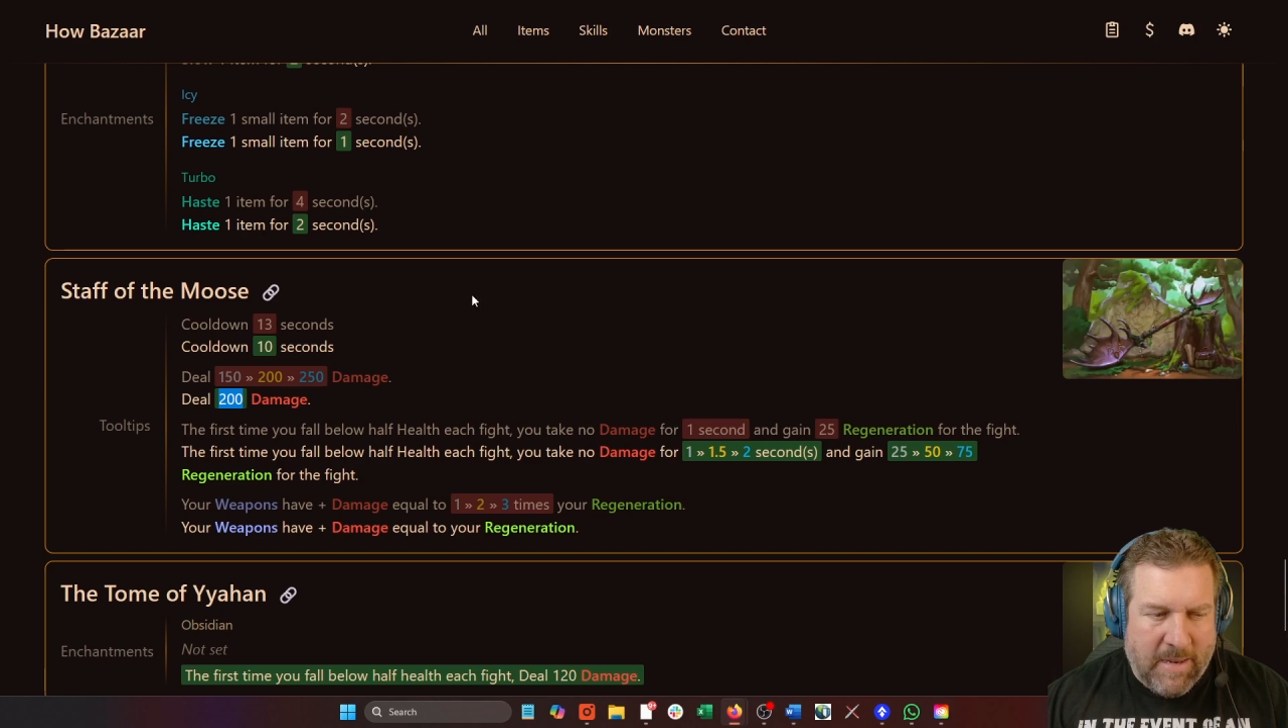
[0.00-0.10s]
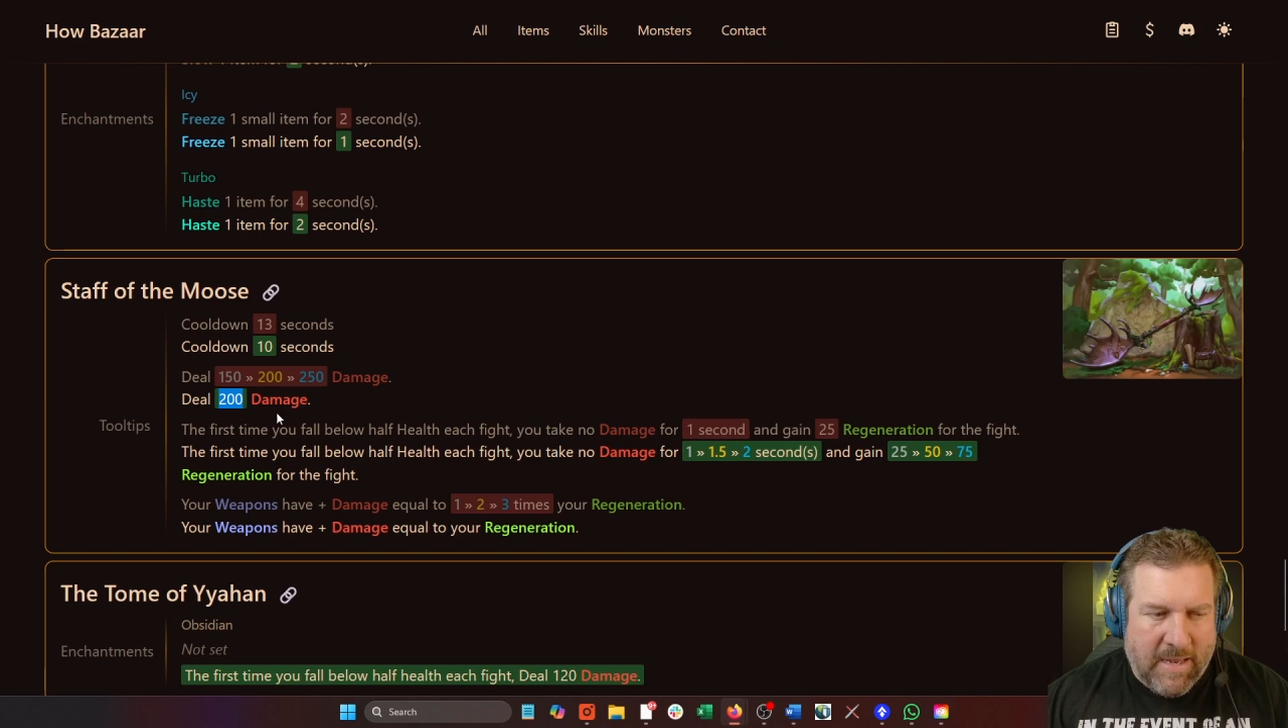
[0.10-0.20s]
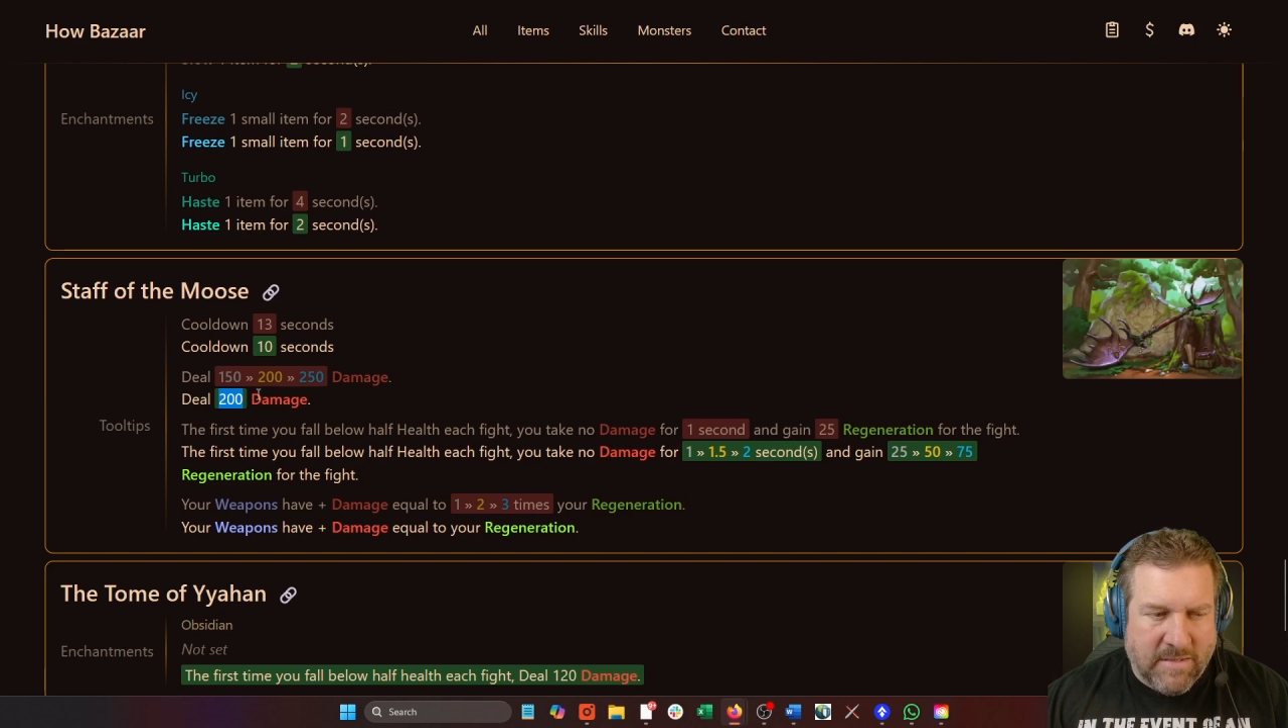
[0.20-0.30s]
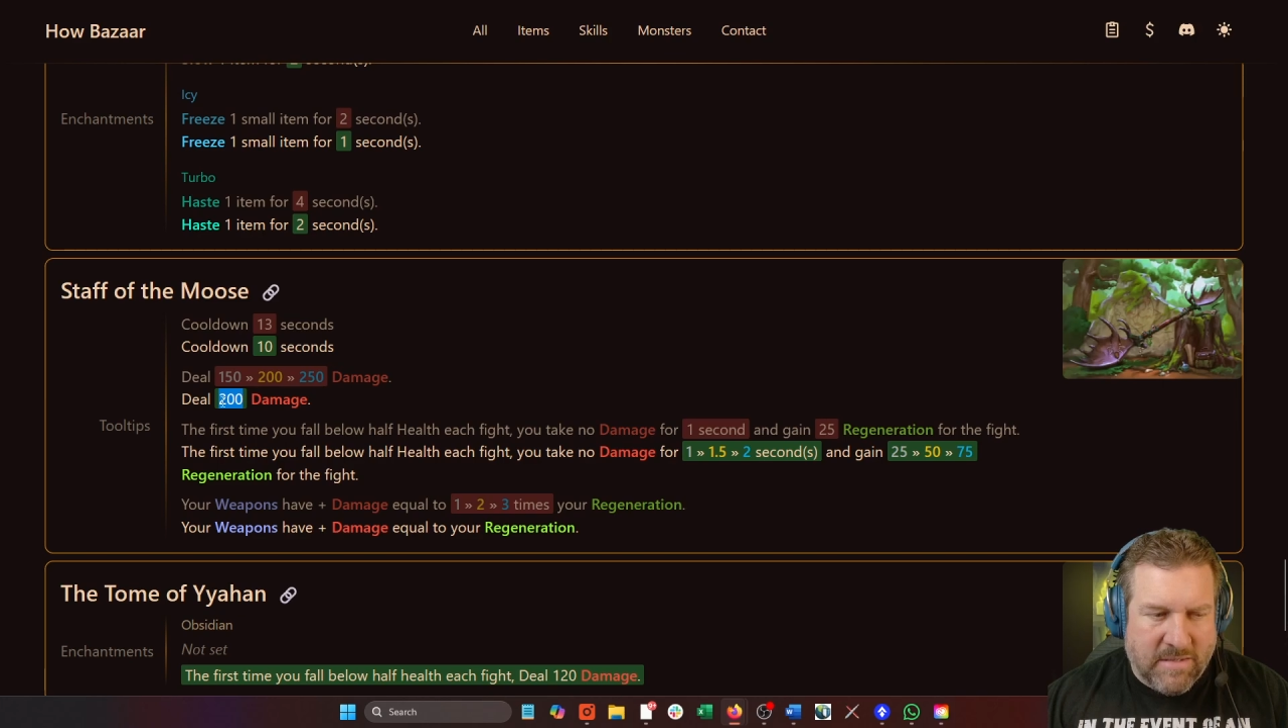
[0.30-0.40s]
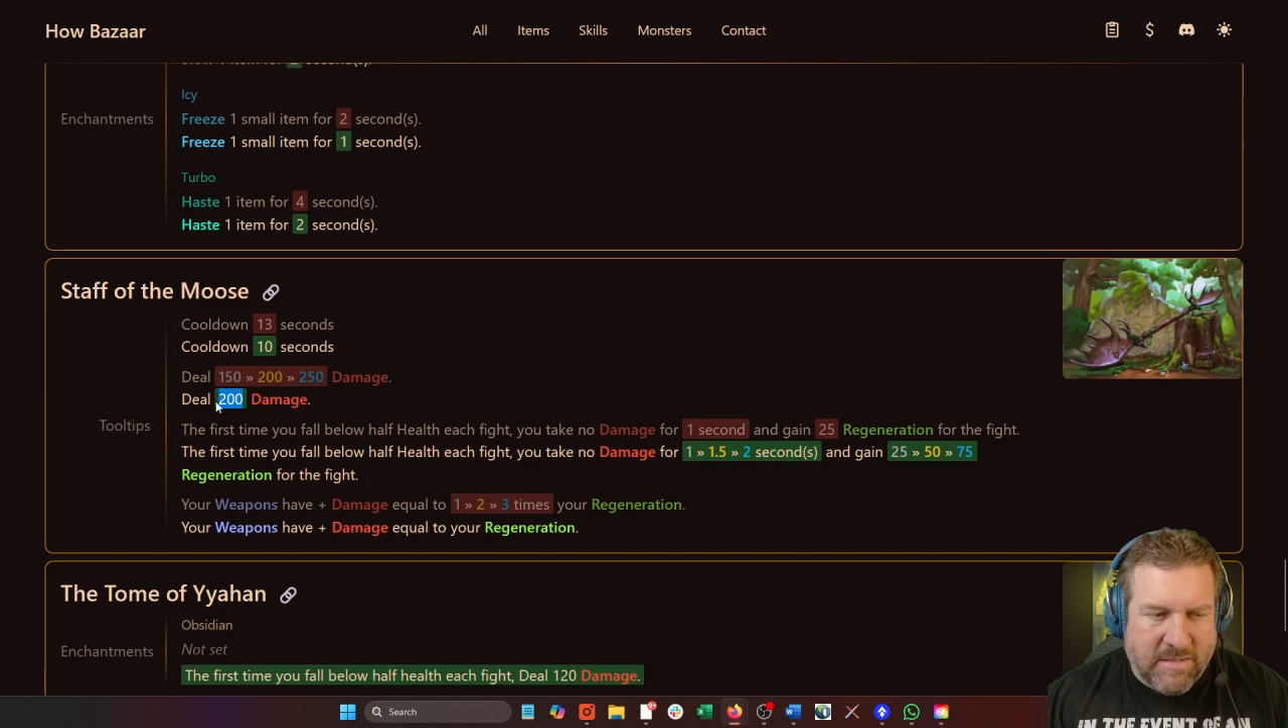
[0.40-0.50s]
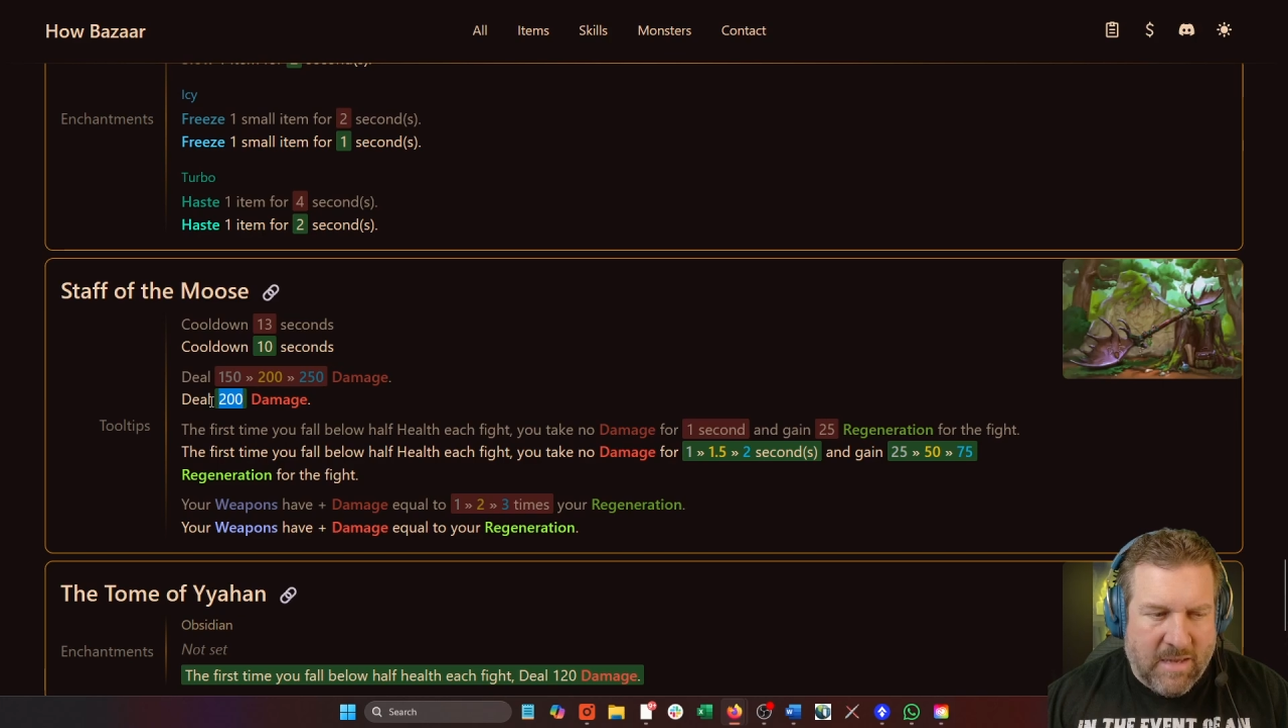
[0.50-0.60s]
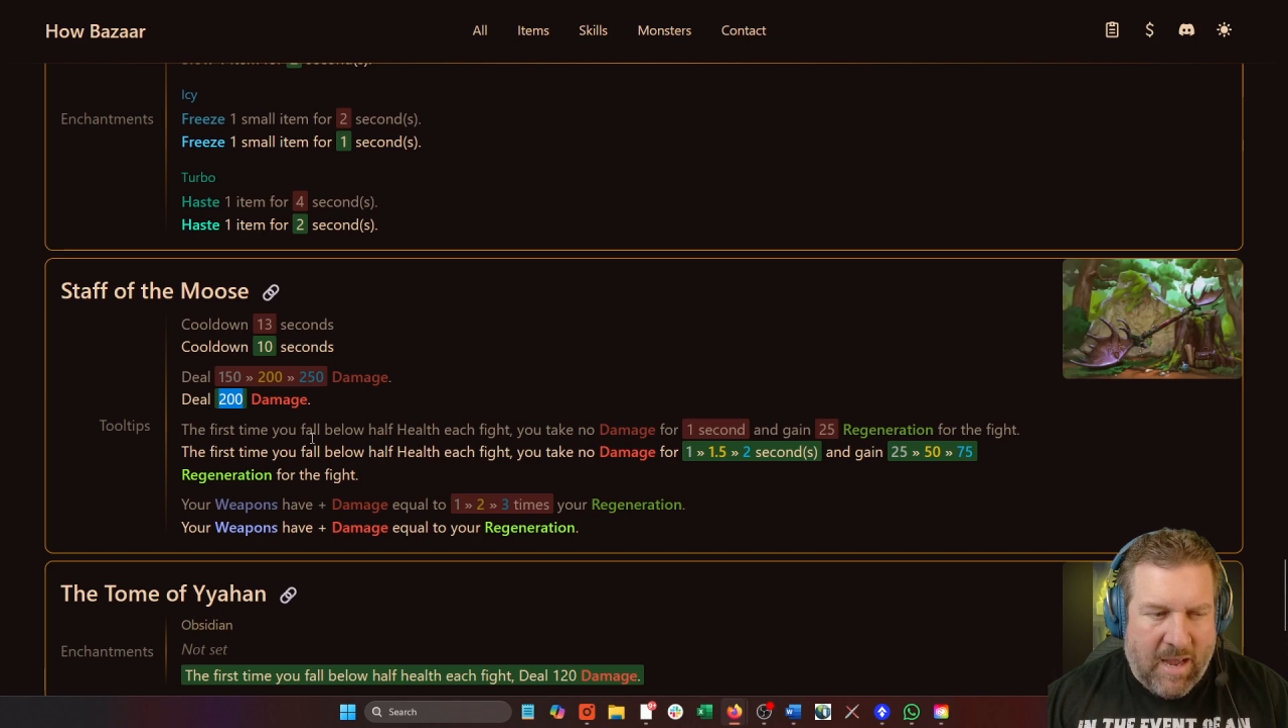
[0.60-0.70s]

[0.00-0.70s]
because